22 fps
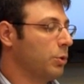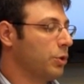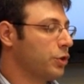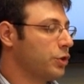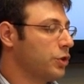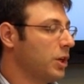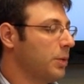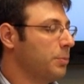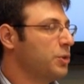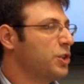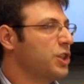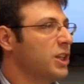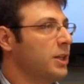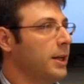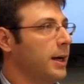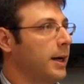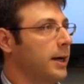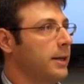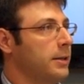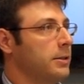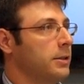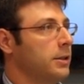
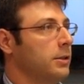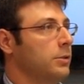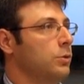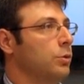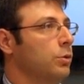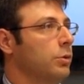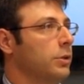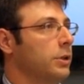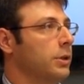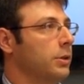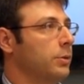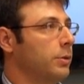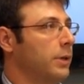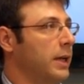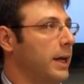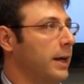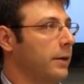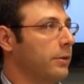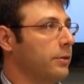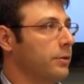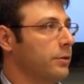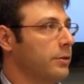subsidizing nuclear
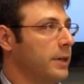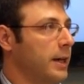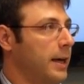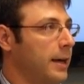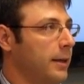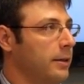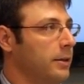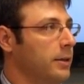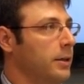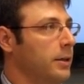reactors at.